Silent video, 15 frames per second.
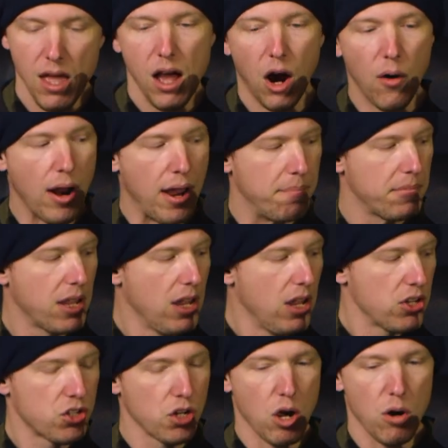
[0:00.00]
All right.
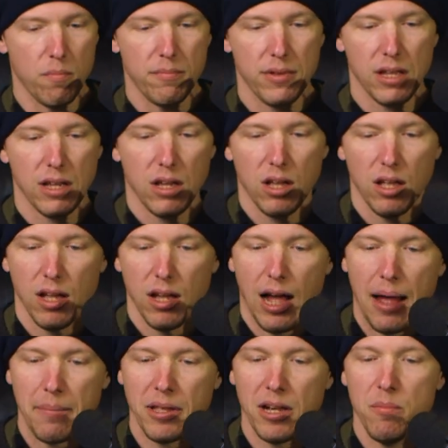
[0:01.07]
So
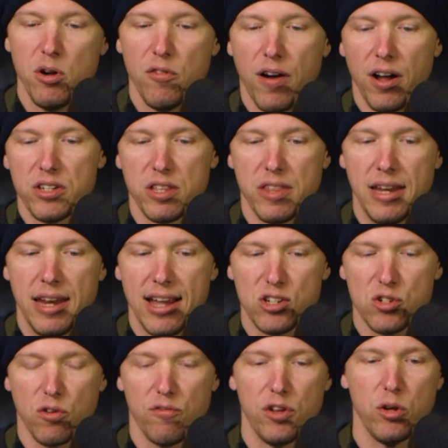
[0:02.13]
I'm going to move on to the
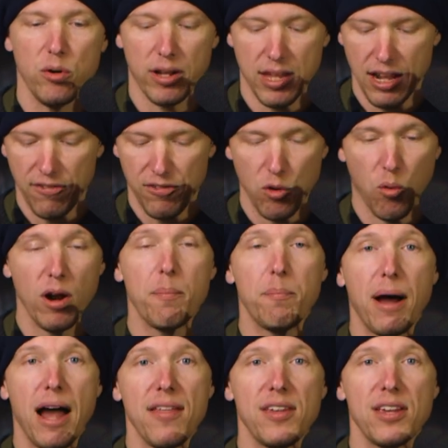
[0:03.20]
next review. Again, if you want to
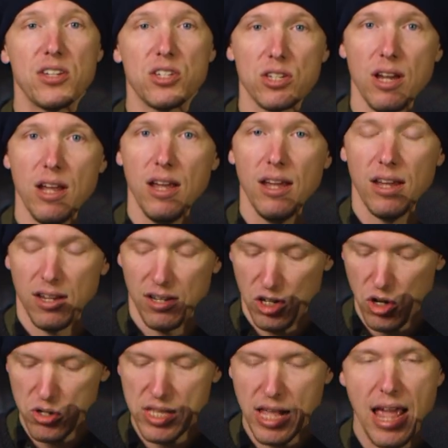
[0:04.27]
buy this,
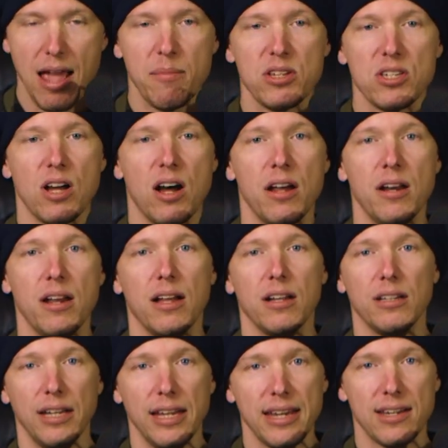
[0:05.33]
use the Amazon
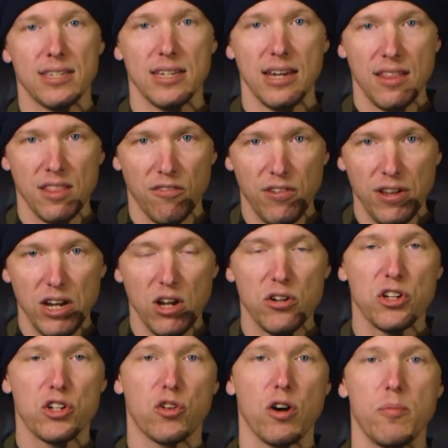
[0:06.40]
links in the video
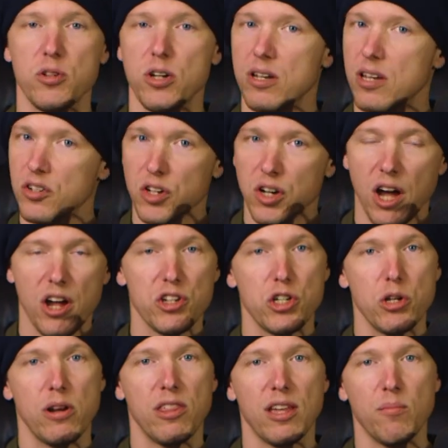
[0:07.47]
description. Doesn't
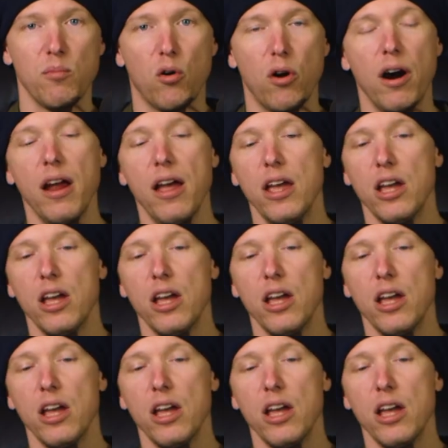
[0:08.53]
cost you anything more.